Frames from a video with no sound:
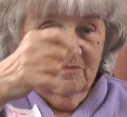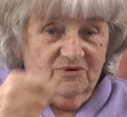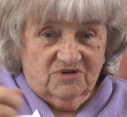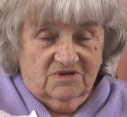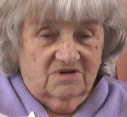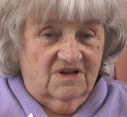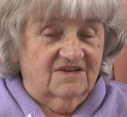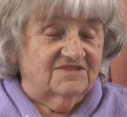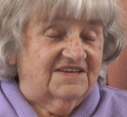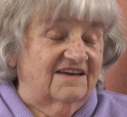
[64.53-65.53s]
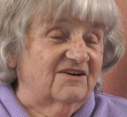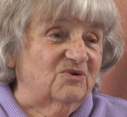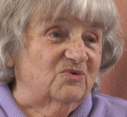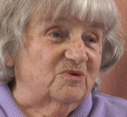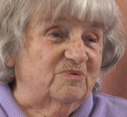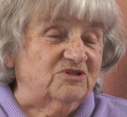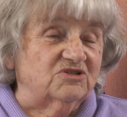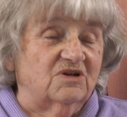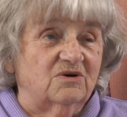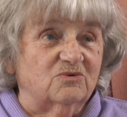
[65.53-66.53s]
putting in letters there in all the
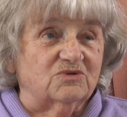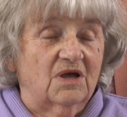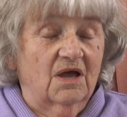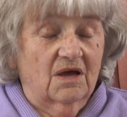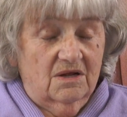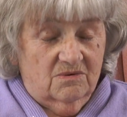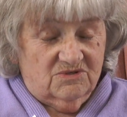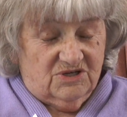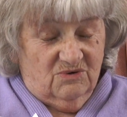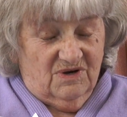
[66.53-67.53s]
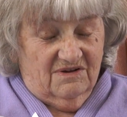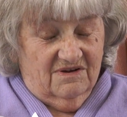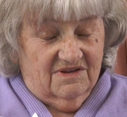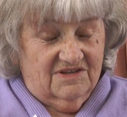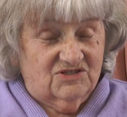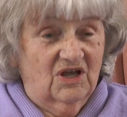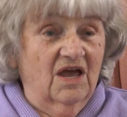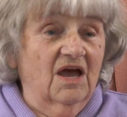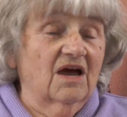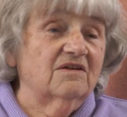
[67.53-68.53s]
pigeonholes, and I was going like this.
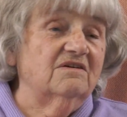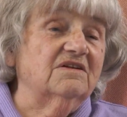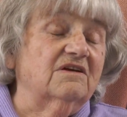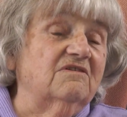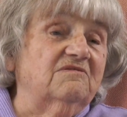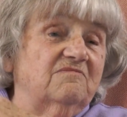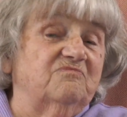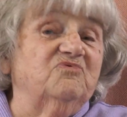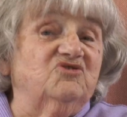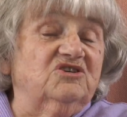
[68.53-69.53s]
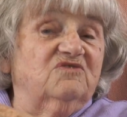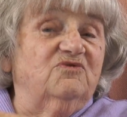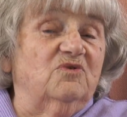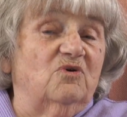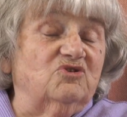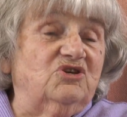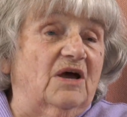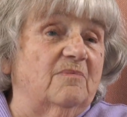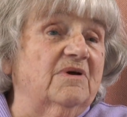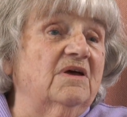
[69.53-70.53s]
And I had a great 6-foot-odd
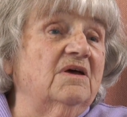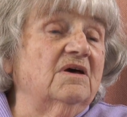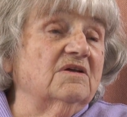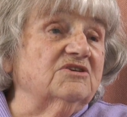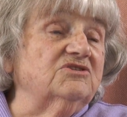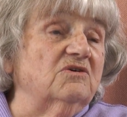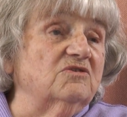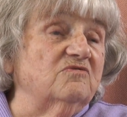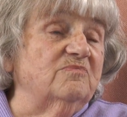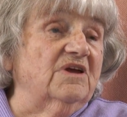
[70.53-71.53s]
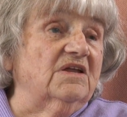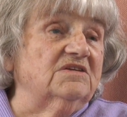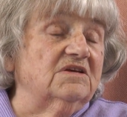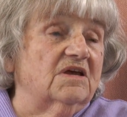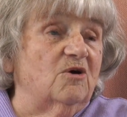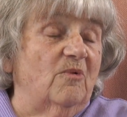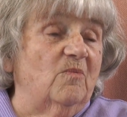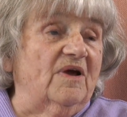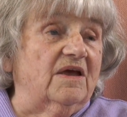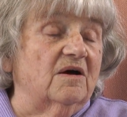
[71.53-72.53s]
chap at the side of me, and he said, come on,
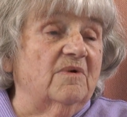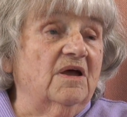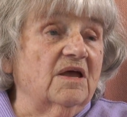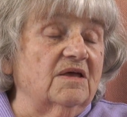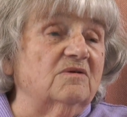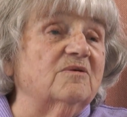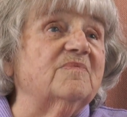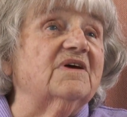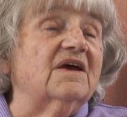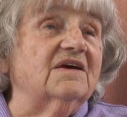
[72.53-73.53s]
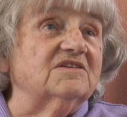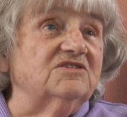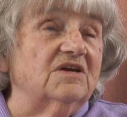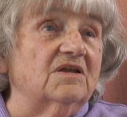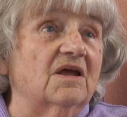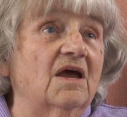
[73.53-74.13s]
wake up, get on up that canteen,